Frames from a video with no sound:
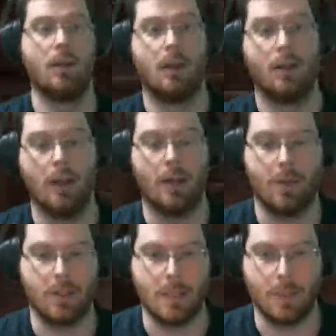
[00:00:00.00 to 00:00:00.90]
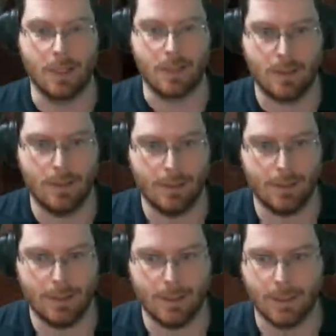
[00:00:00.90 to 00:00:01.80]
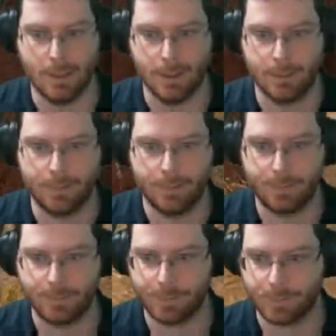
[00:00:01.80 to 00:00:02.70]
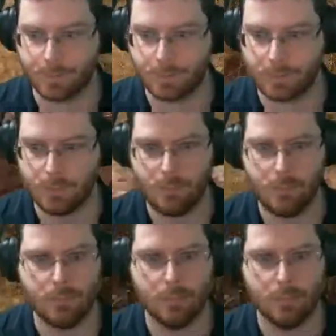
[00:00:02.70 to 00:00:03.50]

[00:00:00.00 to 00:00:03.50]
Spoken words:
being 60 would be for better gear, but that